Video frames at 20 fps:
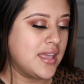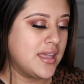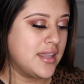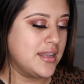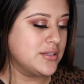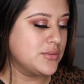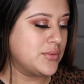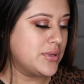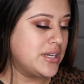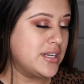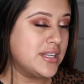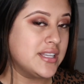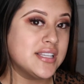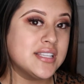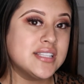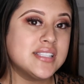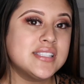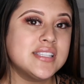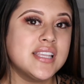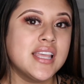it is what it
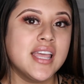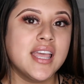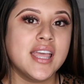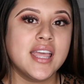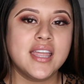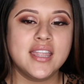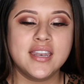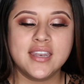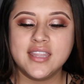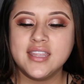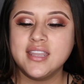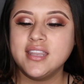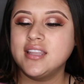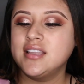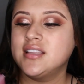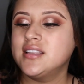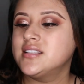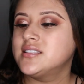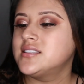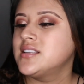is. And it
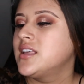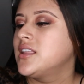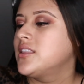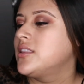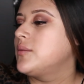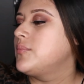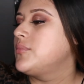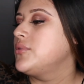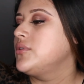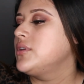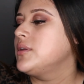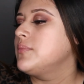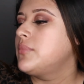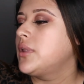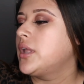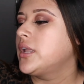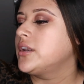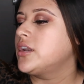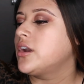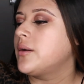is the Beauty
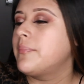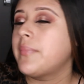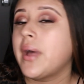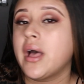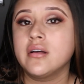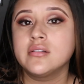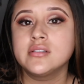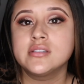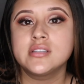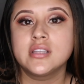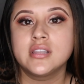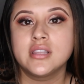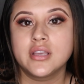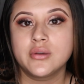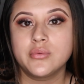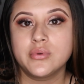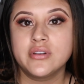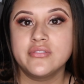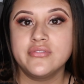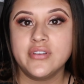Blender Bounce
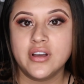Liquid